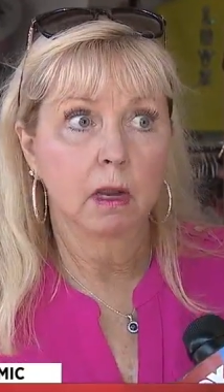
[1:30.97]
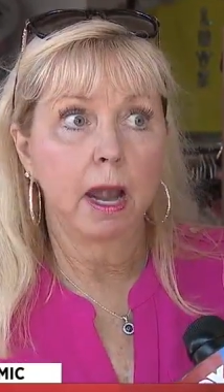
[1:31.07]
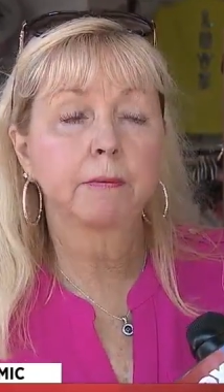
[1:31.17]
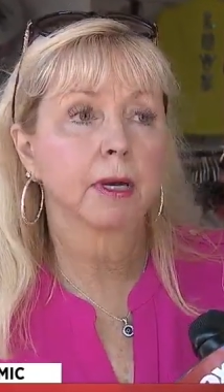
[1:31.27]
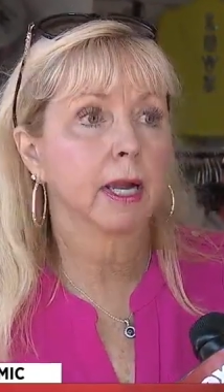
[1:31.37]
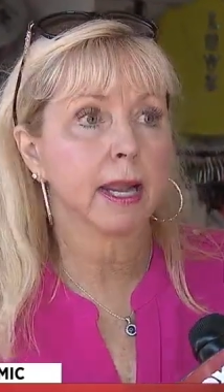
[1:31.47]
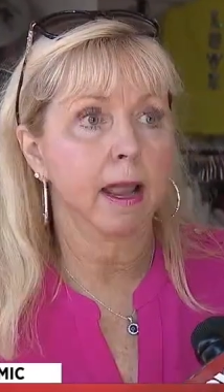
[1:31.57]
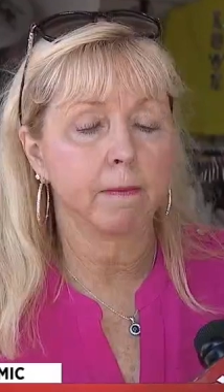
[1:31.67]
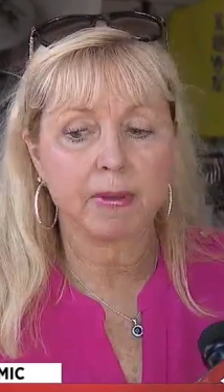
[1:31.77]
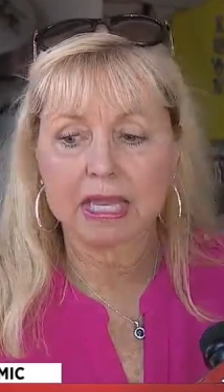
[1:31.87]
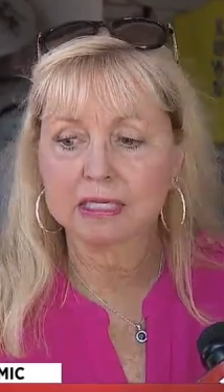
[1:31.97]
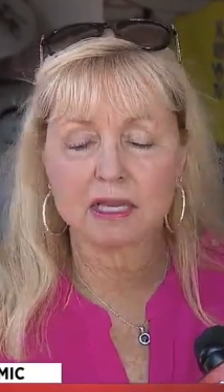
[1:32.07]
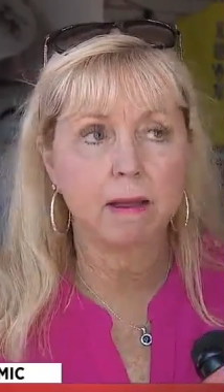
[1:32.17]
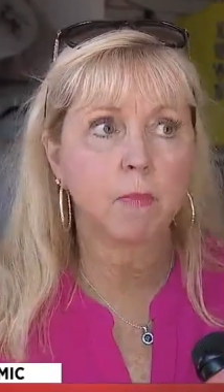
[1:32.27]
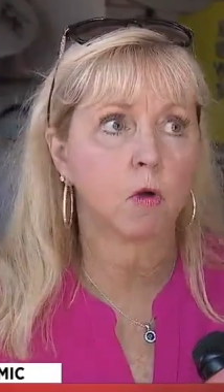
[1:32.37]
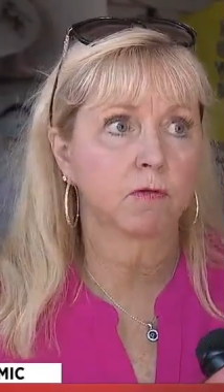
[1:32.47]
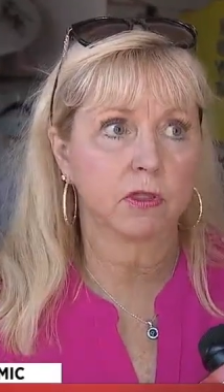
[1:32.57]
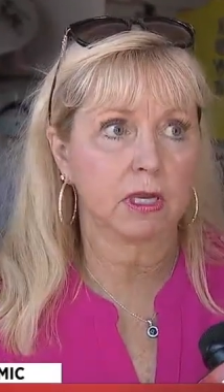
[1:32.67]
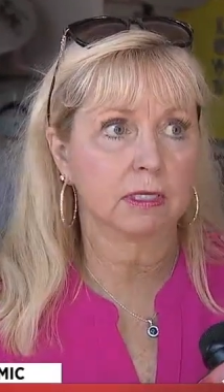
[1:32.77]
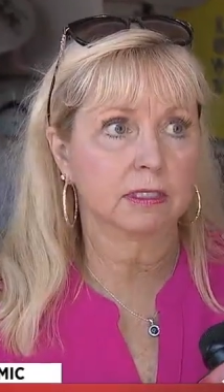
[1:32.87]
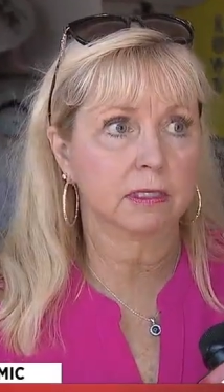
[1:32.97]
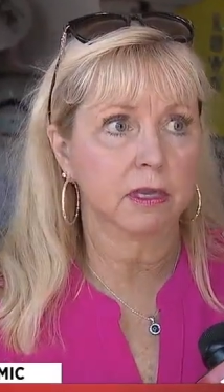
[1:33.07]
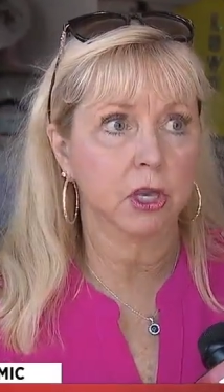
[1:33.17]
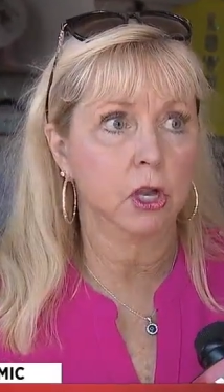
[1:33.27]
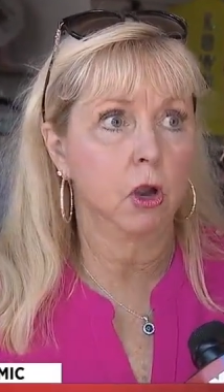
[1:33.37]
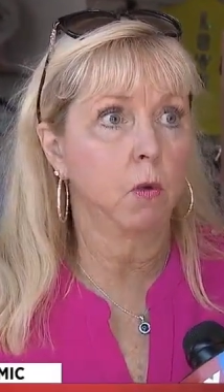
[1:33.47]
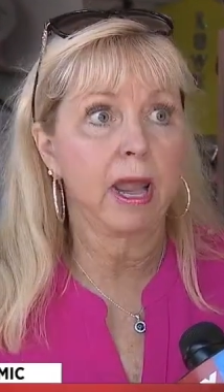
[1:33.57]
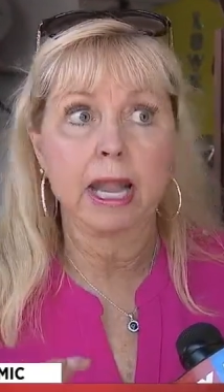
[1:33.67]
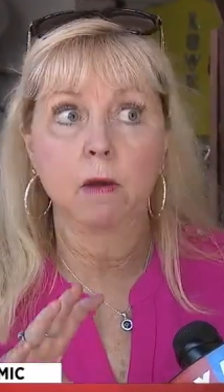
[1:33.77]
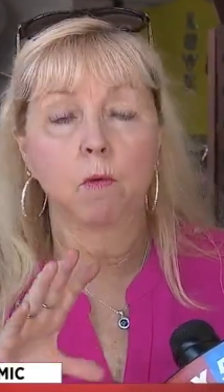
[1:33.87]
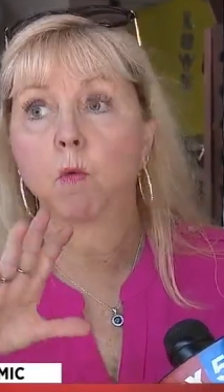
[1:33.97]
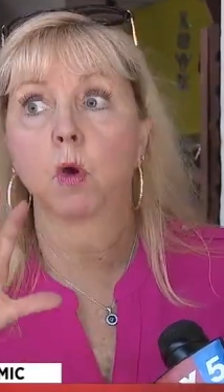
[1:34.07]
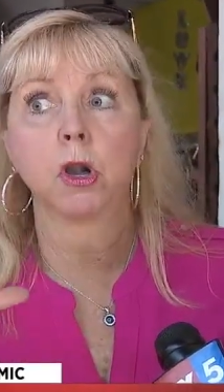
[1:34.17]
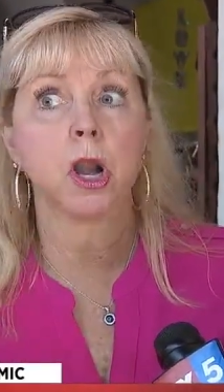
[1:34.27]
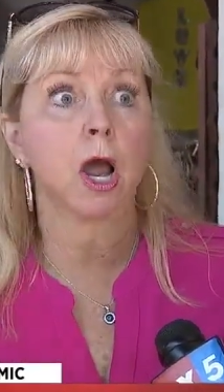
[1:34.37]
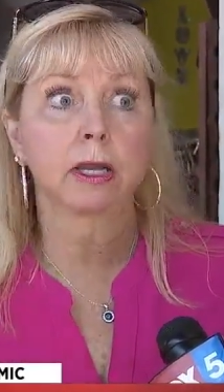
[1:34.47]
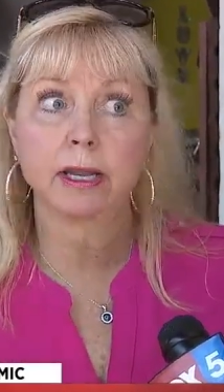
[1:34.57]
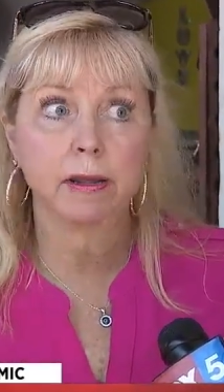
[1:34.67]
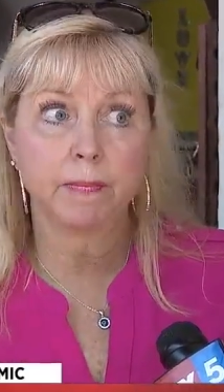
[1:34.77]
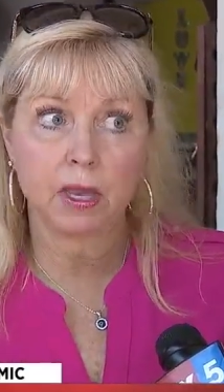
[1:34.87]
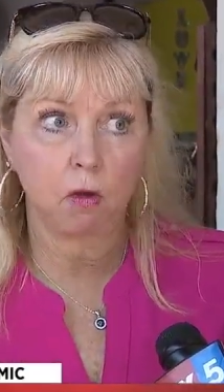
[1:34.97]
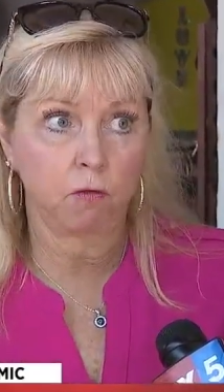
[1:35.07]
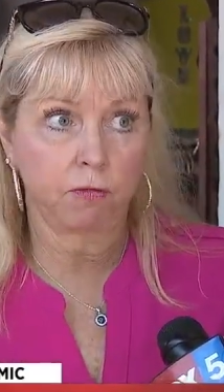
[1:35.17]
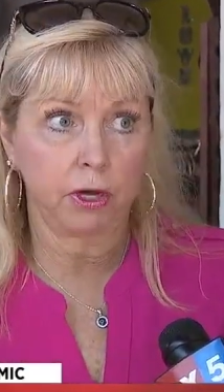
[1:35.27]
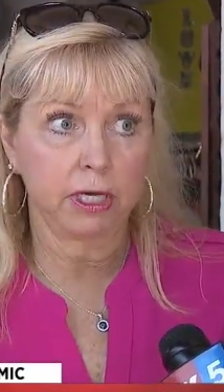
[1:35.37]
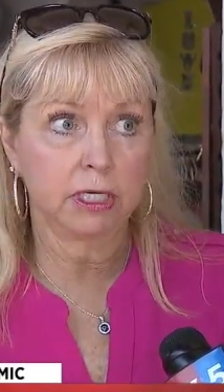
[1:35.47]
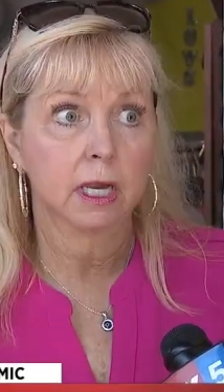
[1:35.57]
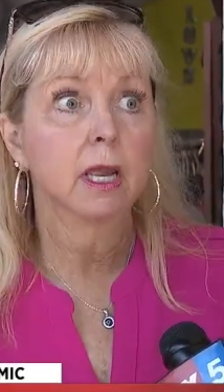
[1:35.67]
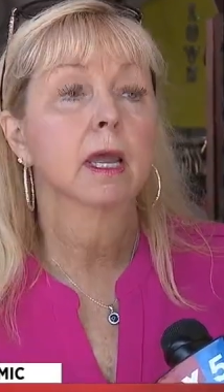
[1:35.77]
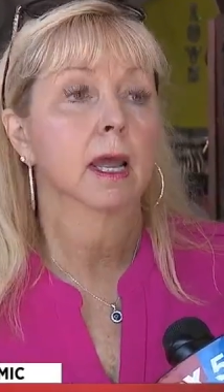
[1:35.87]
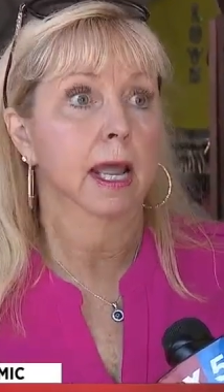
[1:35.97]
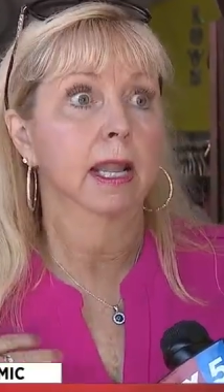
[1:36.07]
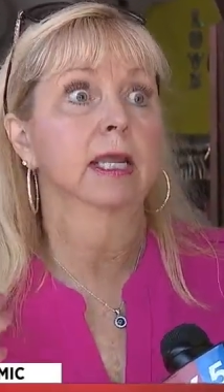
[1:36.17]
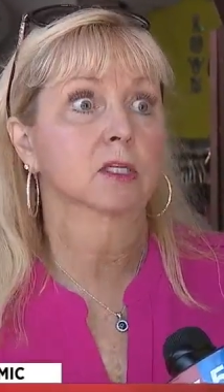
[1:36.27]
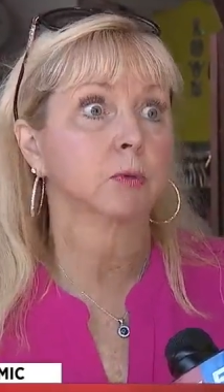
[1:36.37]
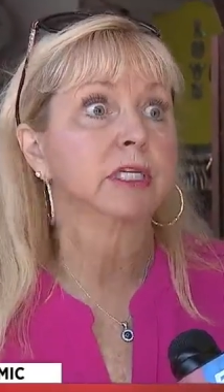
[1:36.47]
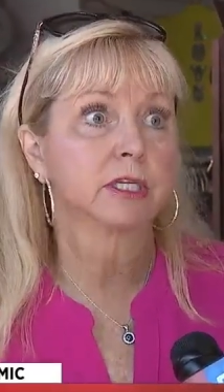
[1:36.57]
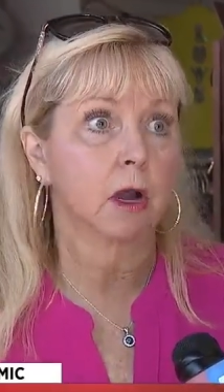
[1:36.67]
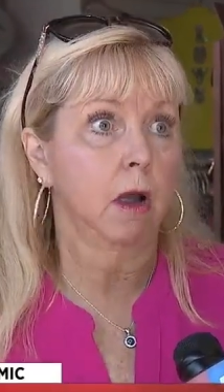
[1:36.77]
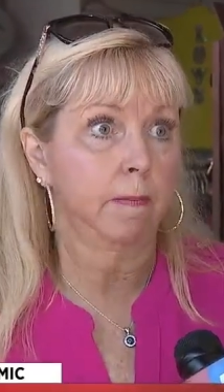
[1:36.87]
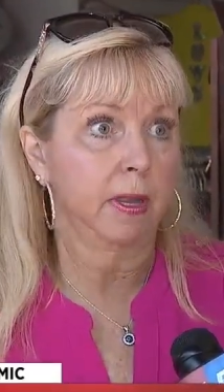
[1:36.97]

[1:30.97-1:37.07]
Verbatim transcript: I really am because I'm over this, you know, and we're not going to be over it unless we stop